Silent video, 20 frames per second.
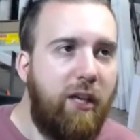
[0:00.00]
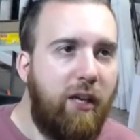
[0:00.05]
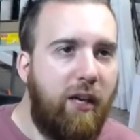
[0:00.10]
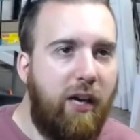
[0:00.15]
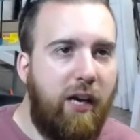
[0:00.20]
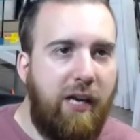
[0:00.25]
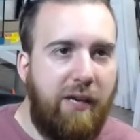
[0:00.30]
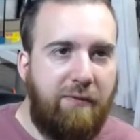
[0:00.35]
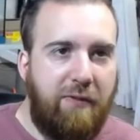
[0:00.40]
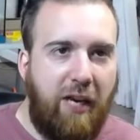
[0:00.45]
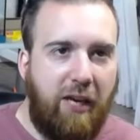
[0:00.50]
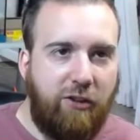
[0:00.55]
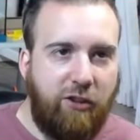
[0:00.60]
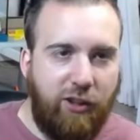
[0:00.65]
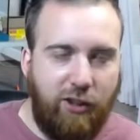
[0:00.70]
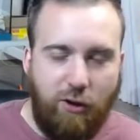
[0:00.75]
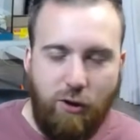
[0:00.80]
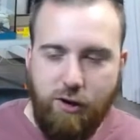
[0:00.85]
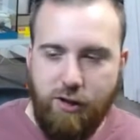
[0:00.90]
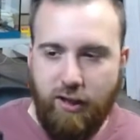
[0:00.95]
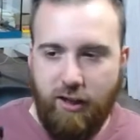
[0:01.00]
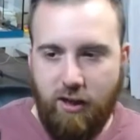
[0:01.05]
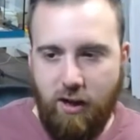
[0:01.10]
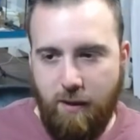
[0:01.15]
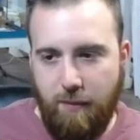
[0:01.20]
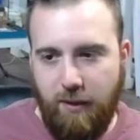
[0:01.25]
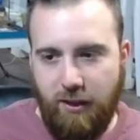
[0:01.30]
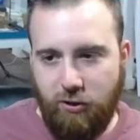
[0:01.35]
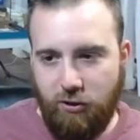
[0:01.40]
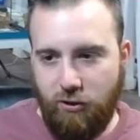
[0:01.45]
Uh, if you actually go to the
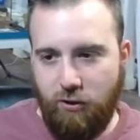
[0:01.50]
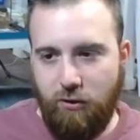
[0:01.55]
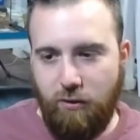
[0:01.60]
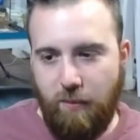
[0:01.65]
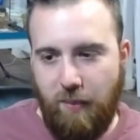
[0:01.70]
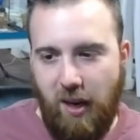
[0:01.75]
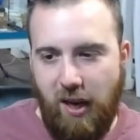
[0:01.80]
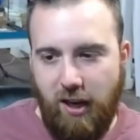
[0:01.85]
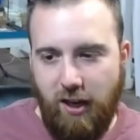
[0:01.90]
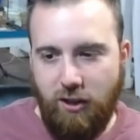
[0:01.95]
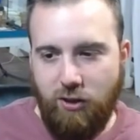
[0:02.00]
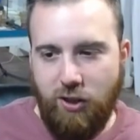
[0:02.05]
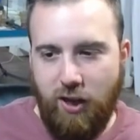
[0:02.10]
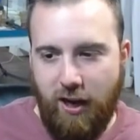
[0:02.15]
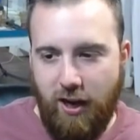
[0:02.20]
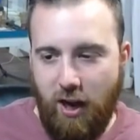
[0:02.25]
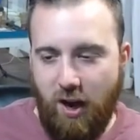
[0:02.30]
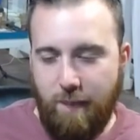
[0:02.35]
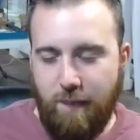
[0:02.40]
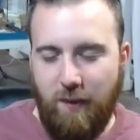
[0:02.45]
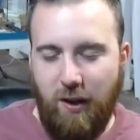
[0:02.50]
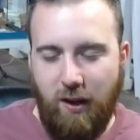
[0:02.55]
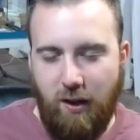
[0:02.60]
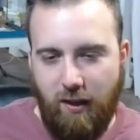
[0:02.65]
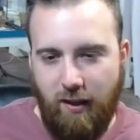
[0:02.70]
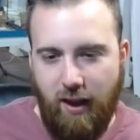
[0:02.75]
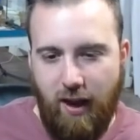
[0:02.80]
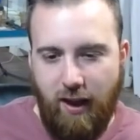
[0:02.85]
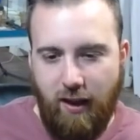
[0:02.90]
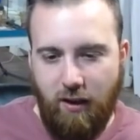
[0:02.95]
coming soon page, I
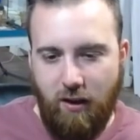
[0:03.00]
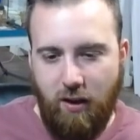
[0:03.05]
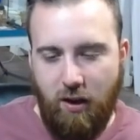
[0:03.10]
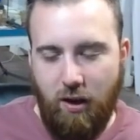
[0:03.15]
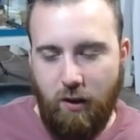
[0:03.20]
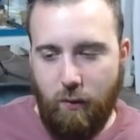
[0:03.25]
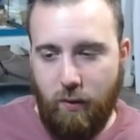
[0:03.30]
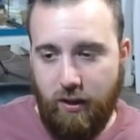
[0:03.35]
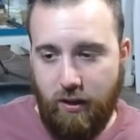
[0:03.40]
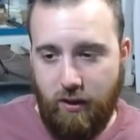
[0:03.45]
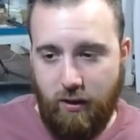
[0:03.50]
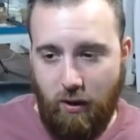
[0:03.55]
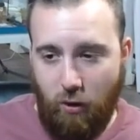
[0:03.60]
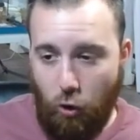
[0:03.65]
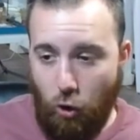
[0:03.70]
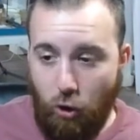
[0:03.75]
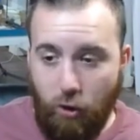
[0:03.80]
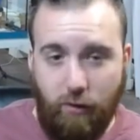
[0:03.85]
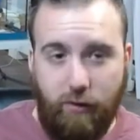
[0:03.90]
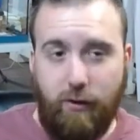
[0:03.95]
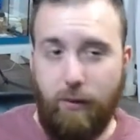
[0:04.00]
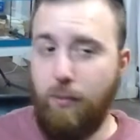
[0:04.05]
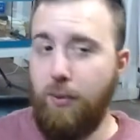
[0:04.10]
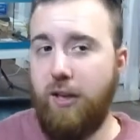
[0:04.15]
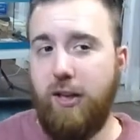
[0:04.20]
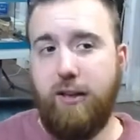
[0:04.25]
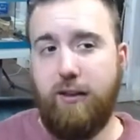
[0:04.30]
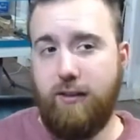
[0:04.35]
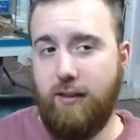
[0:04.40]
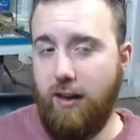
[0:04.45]
updated that uh, with all the
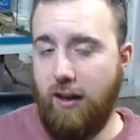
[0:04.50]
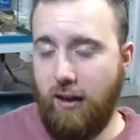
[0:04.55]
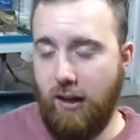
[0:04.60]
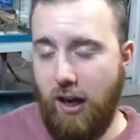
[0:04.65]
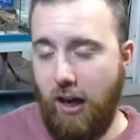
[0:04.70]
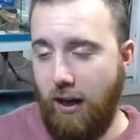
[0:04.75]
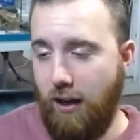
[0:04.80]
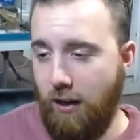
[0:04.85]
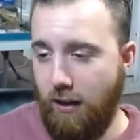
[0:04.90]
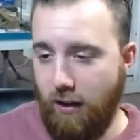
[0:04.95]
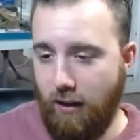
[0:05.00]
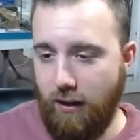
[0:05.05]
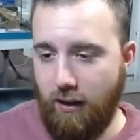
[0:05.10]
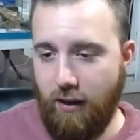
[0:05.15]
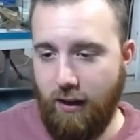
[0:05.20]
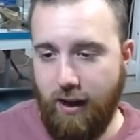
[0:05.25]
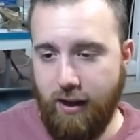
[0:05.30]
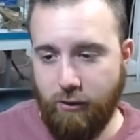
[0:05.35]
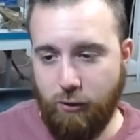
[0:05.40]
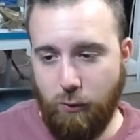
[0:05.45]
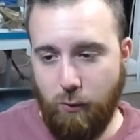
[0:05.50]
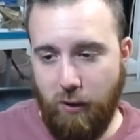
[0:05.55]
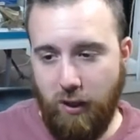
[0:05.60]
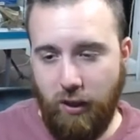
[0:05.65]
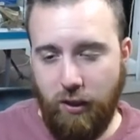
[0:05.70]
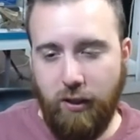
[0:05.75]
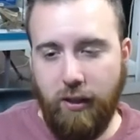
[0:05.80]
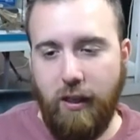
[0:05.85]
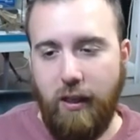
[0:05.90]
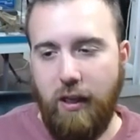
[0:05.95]
plants that I got in in the last
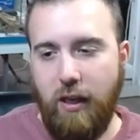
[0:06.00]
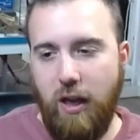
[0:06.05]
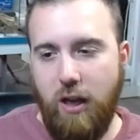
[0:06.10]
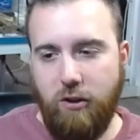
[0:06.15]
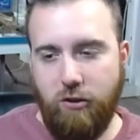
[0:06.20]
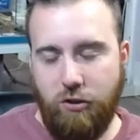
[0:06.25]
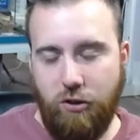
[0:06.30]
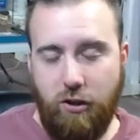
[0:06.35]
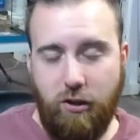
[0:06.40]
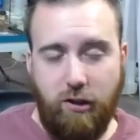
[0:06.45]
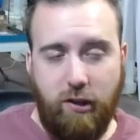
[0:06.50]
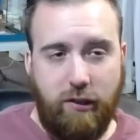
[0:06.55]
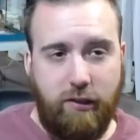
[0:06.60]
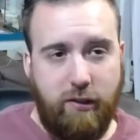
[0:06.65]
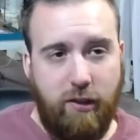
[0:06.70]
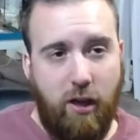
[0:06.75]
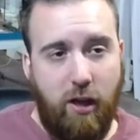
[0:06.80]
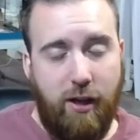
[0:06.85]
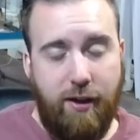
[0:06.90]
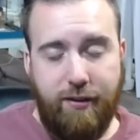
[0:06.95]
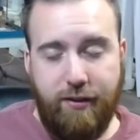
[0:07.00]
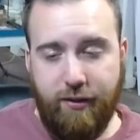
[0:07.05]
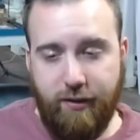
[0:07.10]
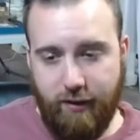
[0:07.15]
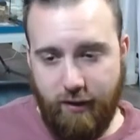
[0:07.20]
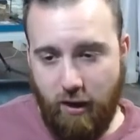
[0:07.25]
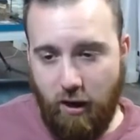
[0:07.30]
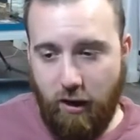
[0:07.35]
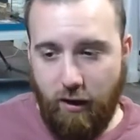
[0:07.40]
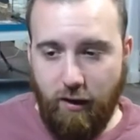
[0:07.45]
week. So there's a
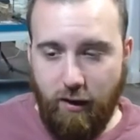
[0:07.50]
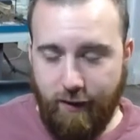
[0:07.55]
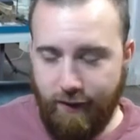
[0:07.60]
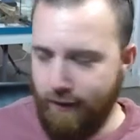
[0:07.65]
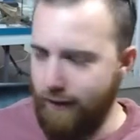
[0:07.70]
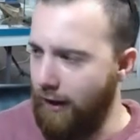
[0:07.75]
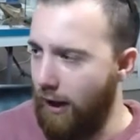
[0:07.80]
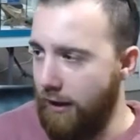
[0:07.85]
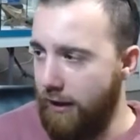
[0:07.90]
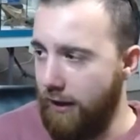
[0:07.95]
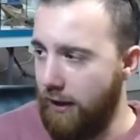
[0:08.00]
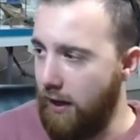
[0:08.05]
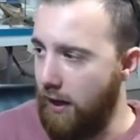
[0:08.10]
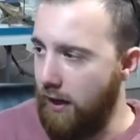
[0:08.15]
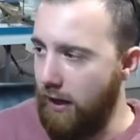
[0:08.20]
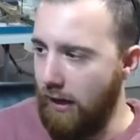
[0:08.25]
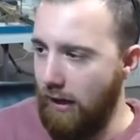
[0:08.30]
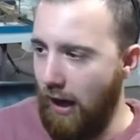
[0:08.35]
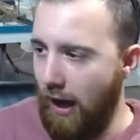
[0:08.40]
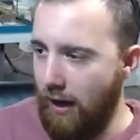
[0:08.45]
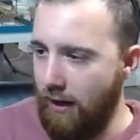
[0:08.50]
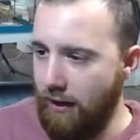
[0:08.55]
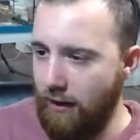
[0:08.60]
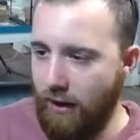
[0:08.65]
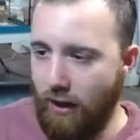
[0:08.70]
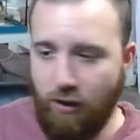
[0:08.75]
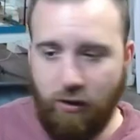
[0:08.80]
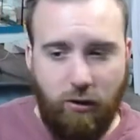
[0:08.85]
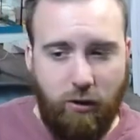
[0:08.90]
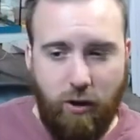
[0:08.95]
ton, I think I added
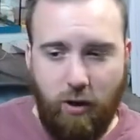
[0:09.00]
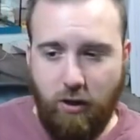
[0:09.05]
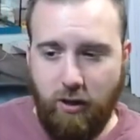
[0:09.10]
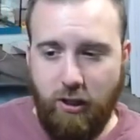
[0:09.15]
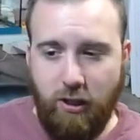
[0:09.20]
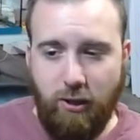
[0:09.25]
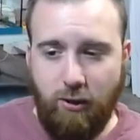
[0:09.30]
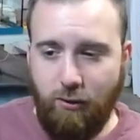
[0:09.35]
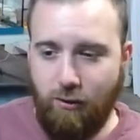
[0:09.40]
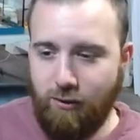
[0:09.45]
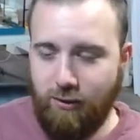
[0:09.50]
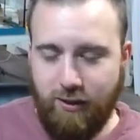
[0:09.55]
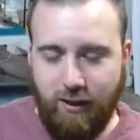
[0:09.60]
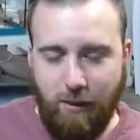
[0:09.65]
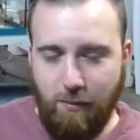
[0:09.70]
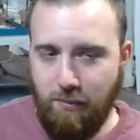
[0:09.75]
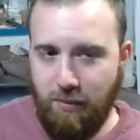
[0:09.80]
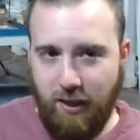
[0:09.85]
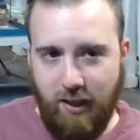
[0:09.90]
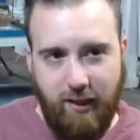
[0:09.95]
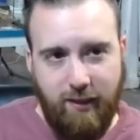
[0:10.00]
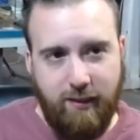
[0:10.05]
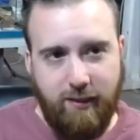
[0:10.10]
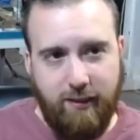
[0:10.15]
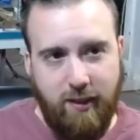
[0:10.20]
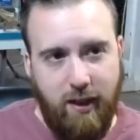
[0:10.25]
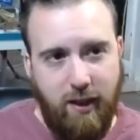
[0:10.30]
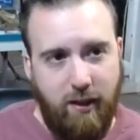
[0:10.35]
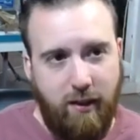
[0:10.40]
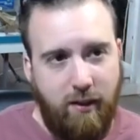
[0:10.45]
like 30 new stem plants
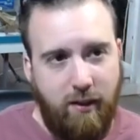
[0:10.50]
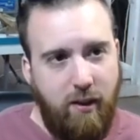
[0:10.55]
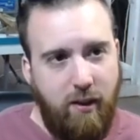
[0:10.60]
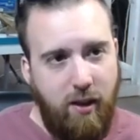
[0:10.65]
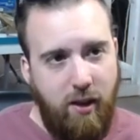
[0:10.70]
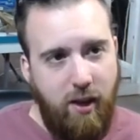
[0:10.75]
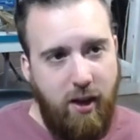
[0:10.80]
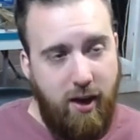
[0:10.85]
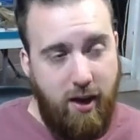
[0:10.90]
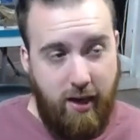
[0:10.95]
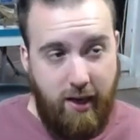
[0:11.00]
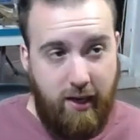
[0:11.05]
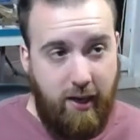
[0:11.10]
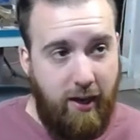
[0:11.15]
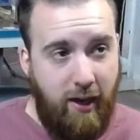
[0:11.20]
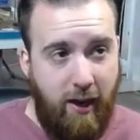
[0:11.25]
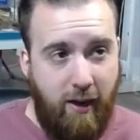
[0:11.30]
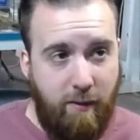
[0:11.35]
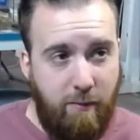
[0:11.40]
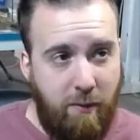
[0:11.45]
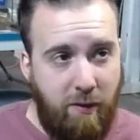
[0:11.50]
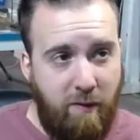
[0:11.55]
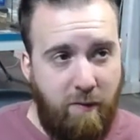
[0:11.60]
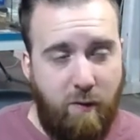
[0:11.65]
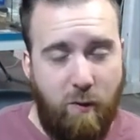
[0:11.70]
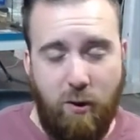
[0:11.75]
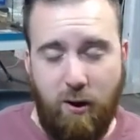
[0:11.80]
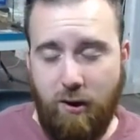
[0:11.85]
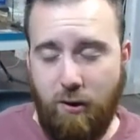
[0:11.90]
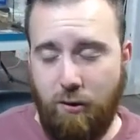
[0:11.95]
that I didn't have
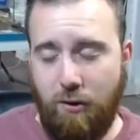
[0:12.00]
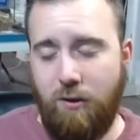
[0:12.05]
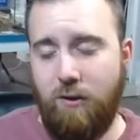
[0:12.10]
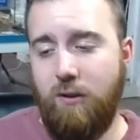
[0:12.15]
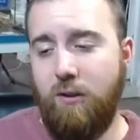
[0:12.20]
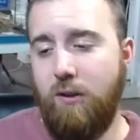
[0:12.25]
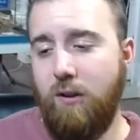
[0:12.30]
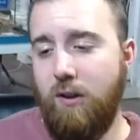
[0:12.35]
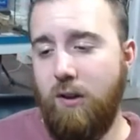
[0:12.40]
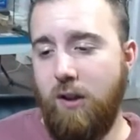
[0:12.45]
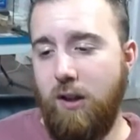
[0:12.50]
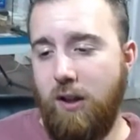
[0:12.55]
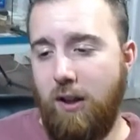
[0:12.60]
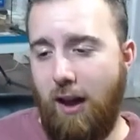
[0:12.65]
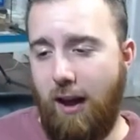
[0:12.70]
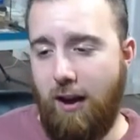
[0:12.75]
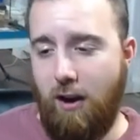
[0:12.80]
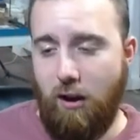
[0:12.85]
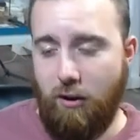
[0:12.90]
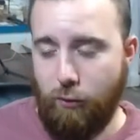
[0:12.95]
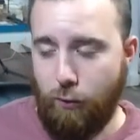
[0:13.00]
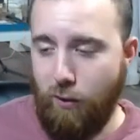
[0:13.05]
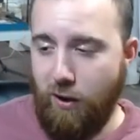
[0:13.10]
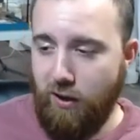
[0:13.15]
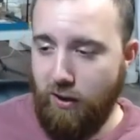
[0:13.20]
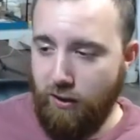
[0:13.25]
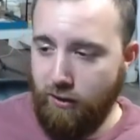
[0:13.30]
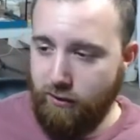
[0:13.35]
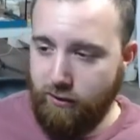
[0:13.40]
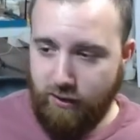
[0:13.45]
before at all, and as
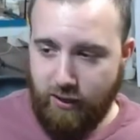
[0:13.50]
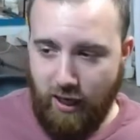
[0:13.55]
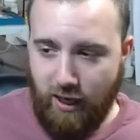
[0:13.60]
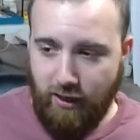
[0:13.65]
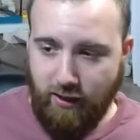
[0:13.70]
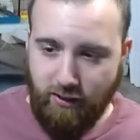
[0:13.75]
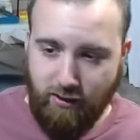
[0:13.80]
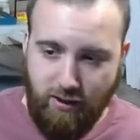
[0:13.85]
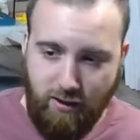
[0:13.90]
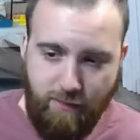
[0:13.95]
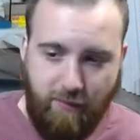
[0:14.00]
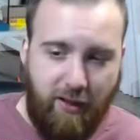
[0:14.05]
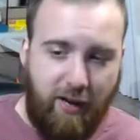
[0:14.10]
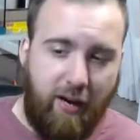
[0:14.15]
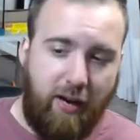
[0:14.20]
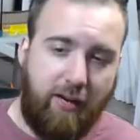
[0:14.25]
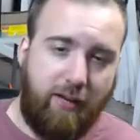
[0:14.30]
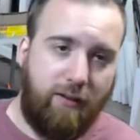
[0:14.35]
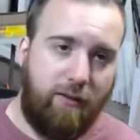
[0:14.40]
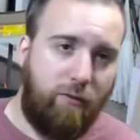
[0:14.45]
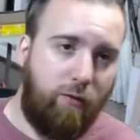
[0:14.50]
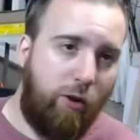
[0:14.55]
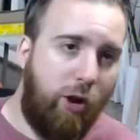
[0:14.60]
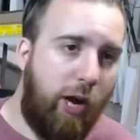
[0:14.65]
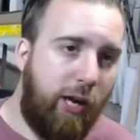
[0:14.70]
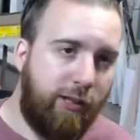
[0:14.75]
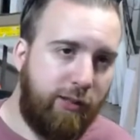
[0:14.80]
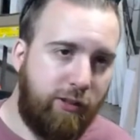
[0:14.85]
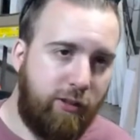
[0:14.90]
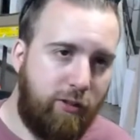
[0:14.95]
well as getting some that I
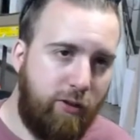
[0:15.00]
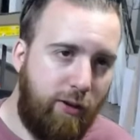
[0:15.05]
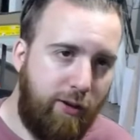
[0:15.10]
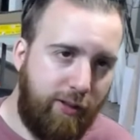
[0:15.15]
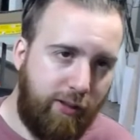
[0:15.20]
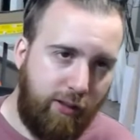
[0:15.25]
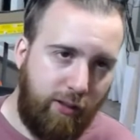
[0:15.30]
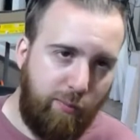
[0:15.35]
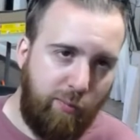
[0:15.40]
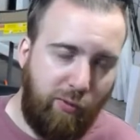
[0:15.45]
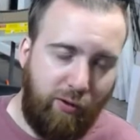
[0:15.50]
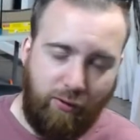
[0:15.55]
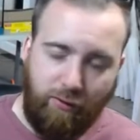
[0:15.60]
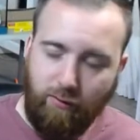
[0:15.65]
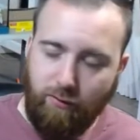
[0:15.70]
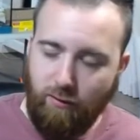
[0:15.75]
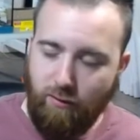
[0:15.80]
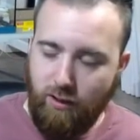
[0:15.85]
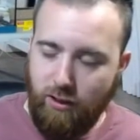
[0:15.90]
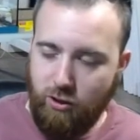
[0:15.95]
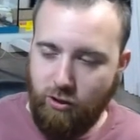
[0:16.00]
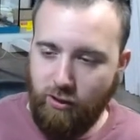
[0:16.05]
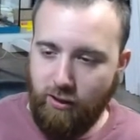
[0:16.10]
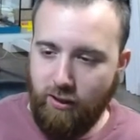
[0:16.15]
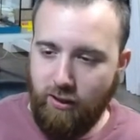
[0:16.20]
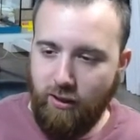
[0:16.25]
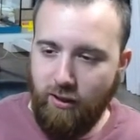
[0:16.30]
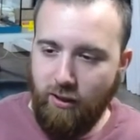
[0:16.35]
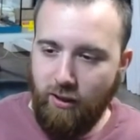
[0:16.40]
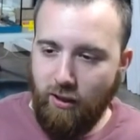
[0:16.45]
lost during the move originally.